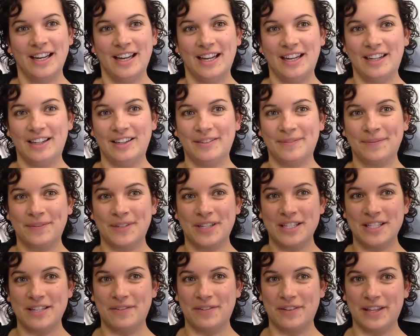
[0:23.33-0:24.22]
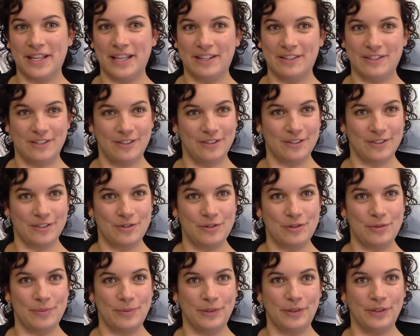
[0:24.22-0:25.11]
because um, everything else looks
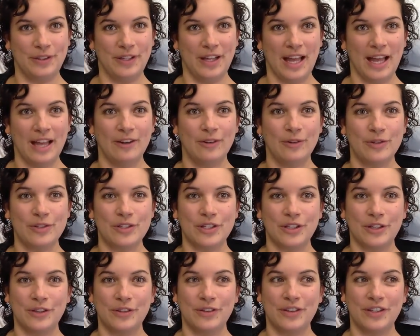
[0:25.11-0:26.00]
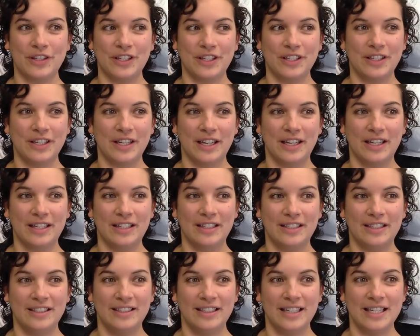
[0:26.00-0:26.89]
normal and also that
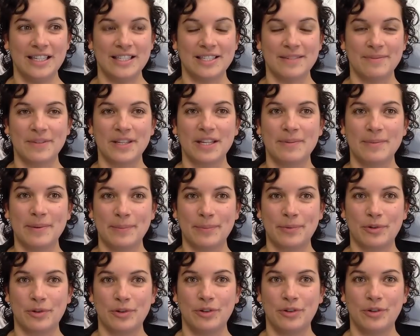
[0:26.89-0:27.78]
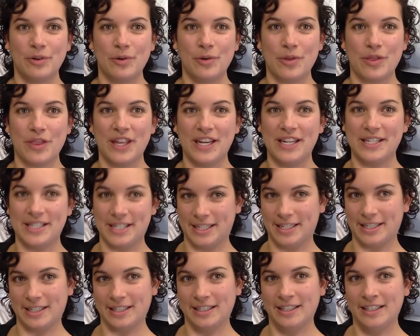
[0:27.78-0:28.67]
uh, it's something a bit more
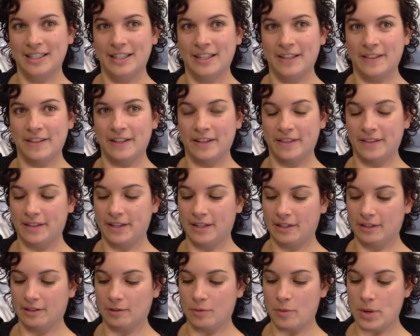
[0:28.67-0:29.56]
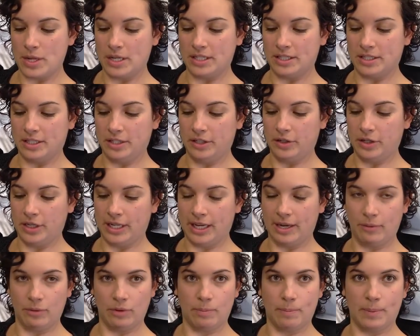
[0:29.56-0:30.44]
authentic than the little ones that you can
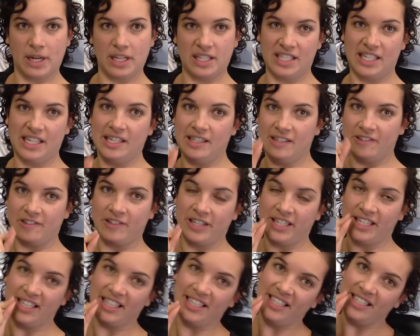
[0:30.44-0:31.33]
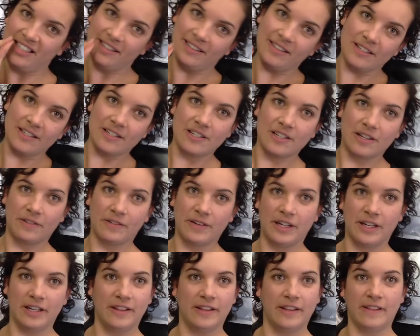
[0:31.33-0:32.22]
get with putty and try and like, shove
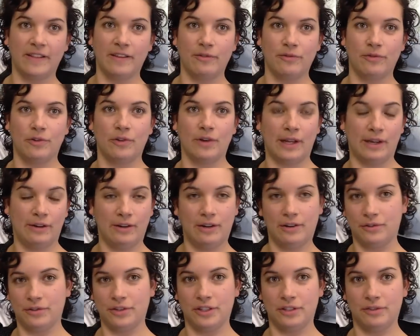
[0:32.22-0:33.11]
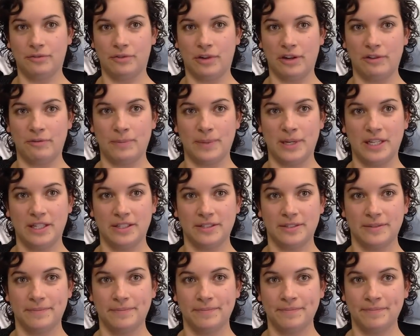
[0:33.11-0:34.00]
it and then they fall out after five
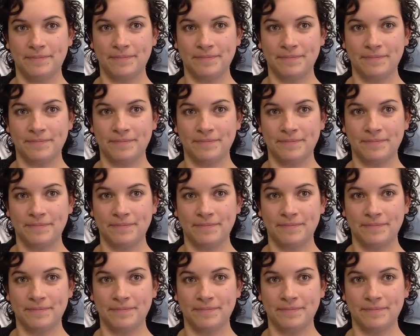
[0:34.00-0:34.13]
minutes.